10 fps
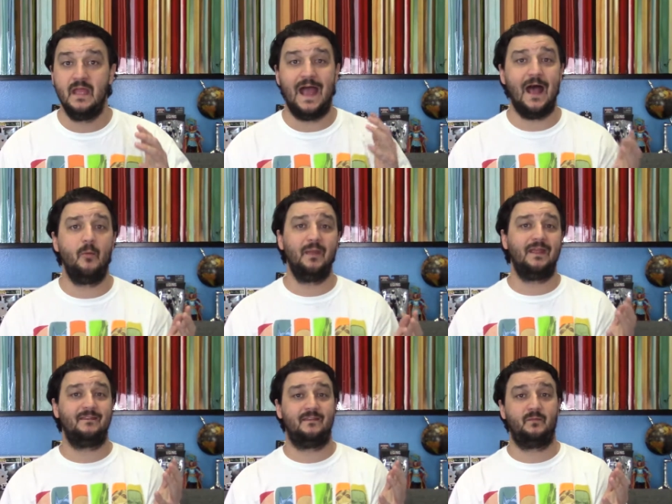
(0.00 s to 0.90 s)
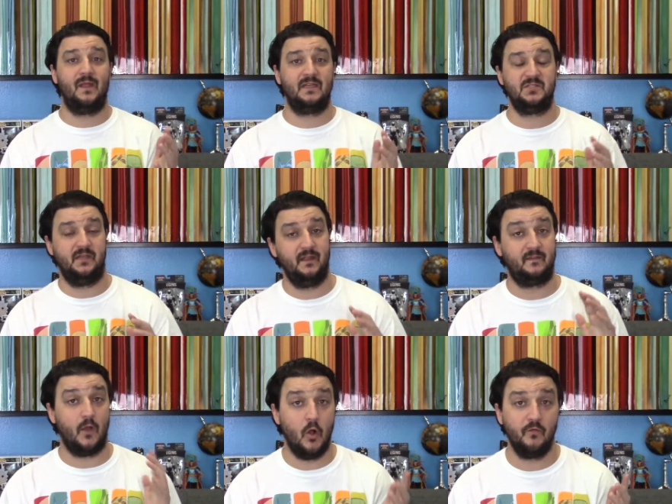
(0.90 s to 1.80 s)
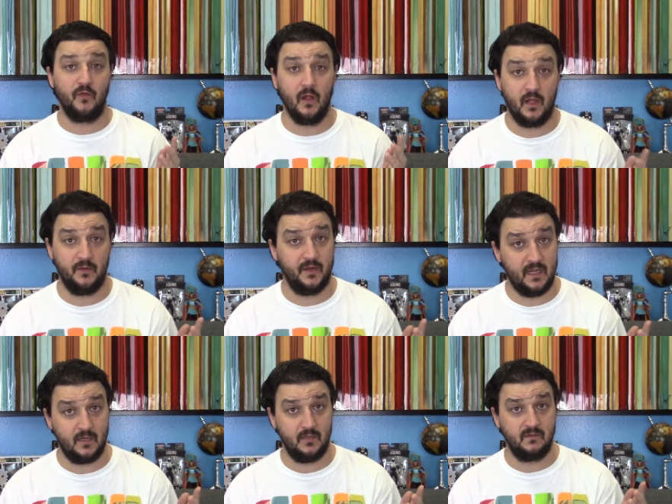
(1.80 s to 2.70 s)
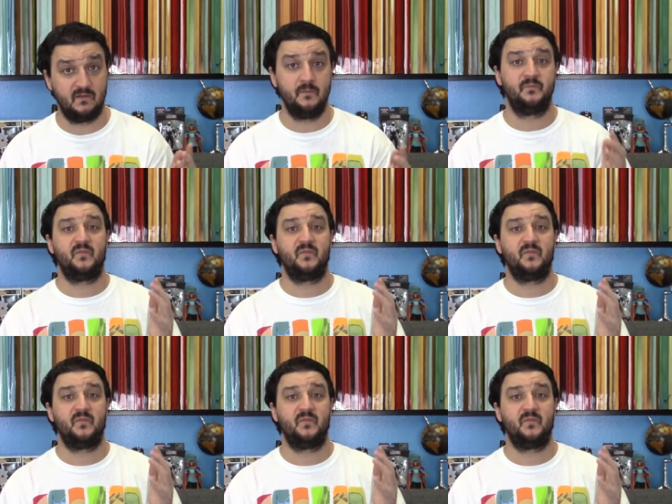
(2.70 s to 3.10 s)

How big is this mansion? It's over 100 acres